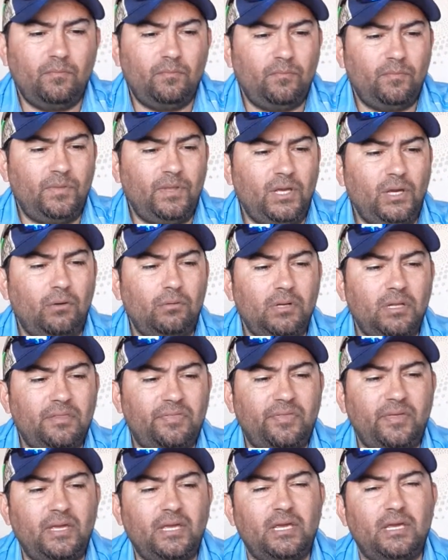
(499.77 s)
the only
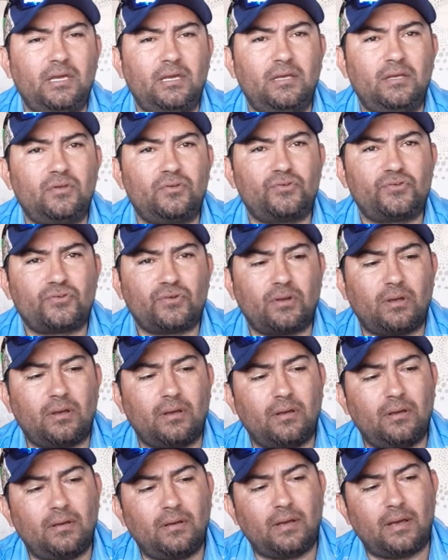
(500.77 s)
thing is,
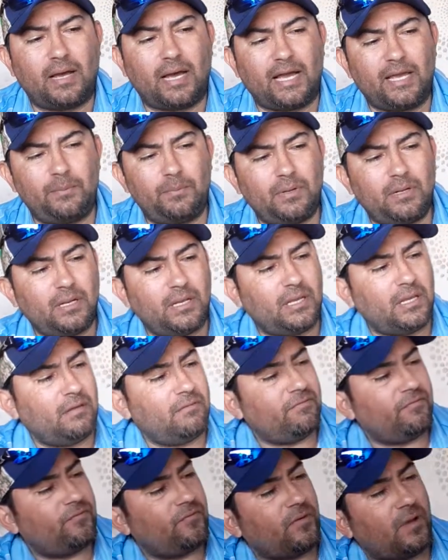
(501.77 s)
I
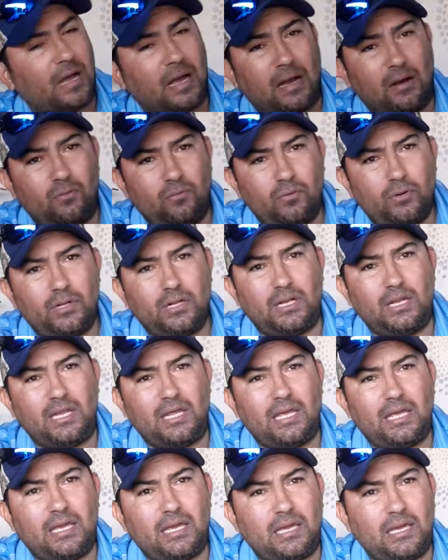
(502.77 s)
believe I would
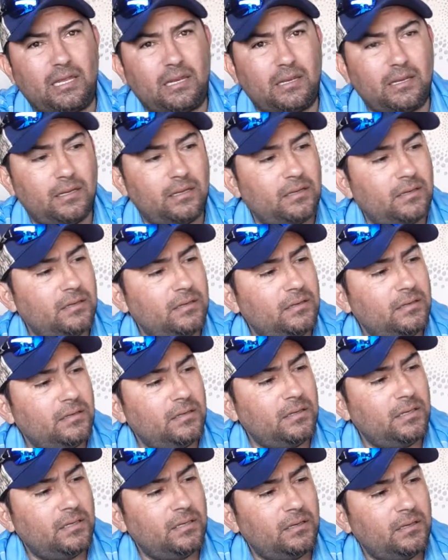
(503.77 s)
need
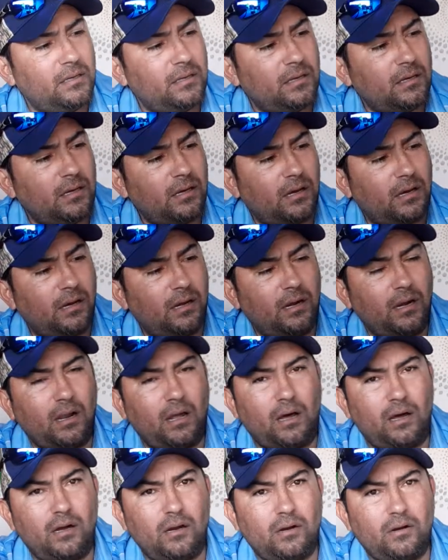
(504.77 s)
a
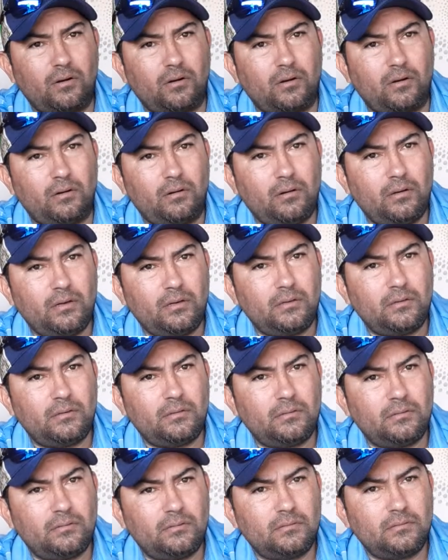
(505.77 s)
longer,
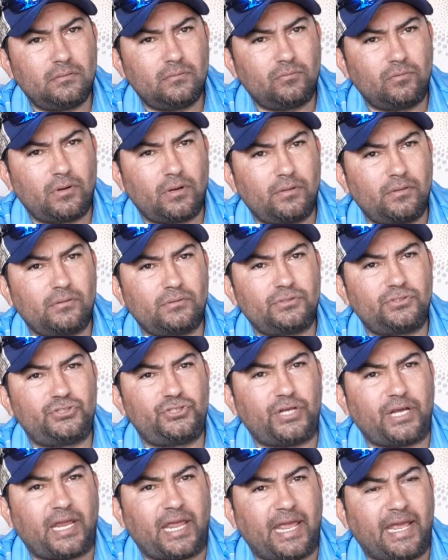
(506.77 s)
one of those
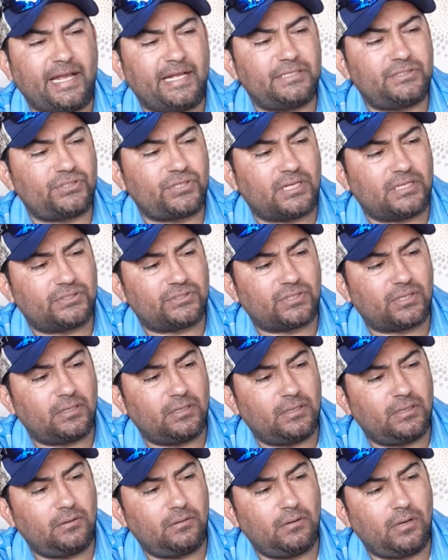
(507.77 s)
jig heads that's a
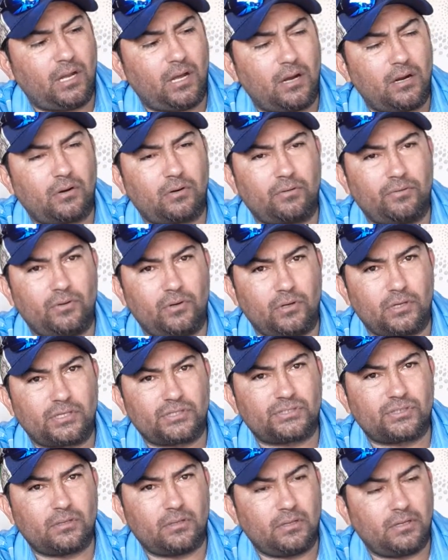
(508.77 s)
little longer, the hook
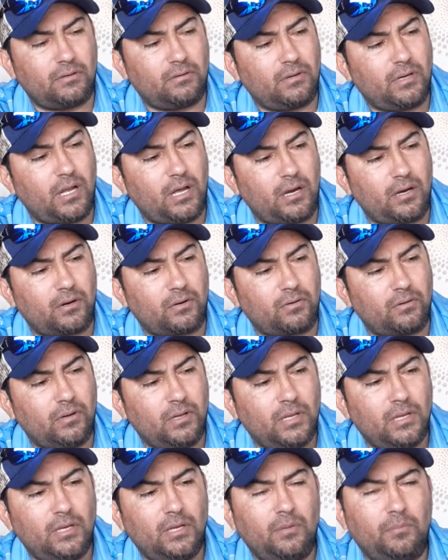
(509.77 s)
is a little longer,
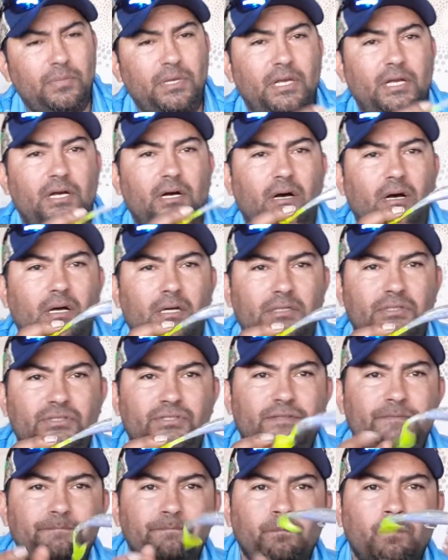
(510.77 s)

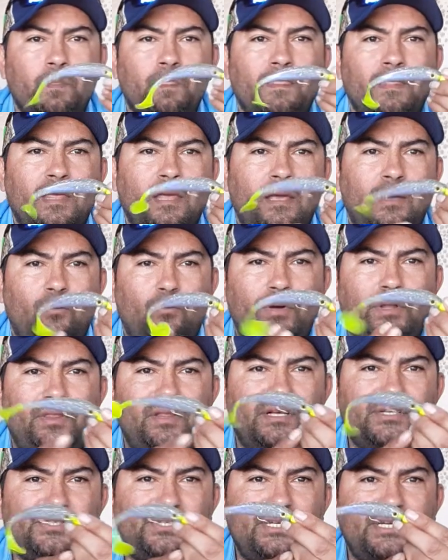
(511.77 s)
because when
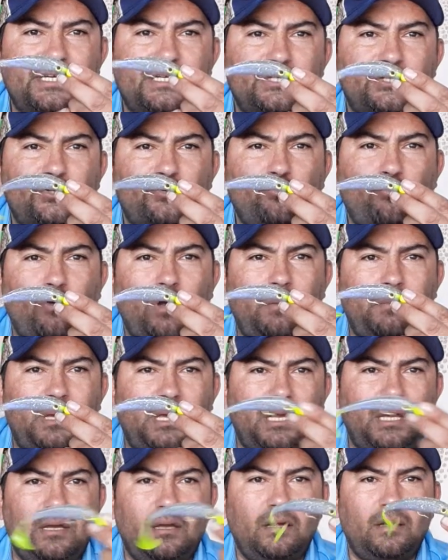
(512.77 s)
this thing is
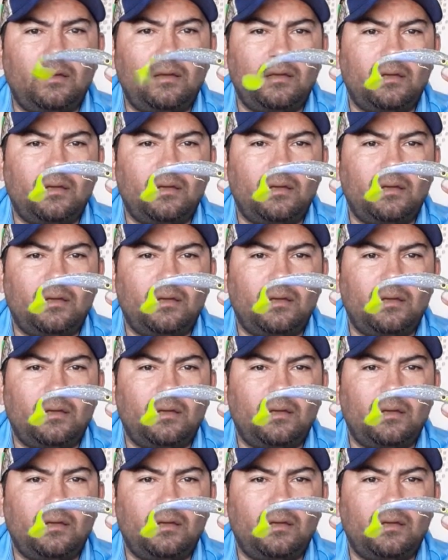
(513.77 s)
swimming